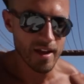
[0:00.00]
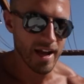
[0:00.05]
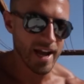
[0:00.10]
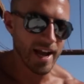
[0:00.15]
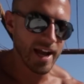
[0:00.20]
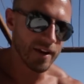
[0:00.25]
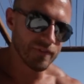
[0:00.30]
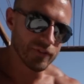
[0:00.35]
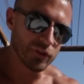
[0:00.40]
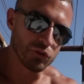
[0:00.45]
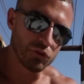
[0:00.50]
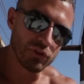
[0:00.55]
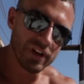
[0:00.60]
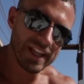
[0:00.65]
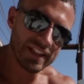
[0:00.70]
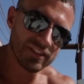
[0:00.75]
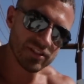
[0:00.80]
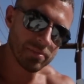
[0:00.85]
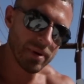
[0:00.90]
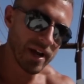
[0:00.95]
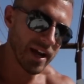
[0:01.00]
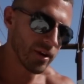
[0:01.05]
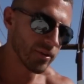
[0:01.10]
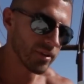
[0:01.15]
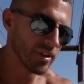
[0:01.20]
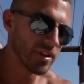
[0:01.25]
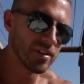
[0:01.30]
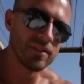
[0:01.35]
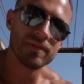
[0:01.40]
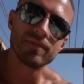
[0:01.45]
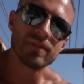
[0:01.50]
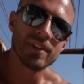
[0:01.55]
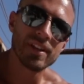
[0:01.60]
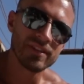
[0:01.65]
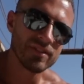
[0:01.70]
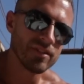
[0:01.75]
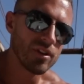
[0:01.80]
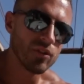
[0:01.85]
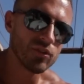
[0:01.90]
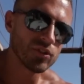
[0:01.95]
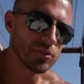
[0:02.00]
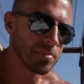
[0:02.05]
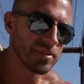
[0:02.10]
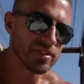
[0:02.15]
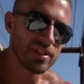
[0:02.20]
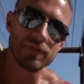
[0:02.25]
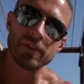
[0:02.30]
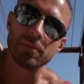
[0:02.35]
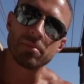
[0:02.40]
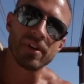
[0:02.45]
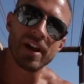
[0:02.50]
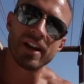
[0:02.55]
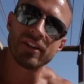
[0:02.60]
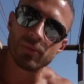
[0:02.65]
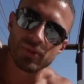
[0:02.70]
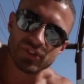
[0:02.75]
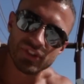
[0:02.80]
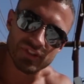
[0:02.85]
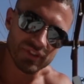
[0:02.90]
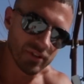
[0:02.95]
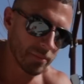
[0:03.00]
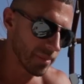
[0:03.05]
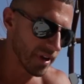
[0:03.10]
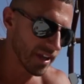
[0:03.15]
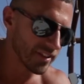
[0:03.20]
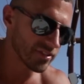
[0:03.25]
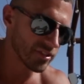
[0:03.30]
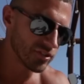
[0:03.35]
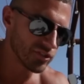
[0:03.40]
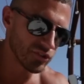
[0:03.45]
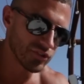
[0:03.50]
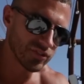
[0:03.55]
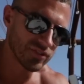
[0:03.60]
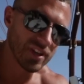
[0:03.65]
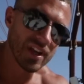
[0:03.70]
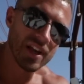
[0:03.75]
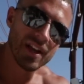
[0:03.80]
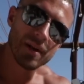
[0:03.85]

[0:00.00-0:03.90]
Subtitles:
I have greens powder, no specific brand which is the best, just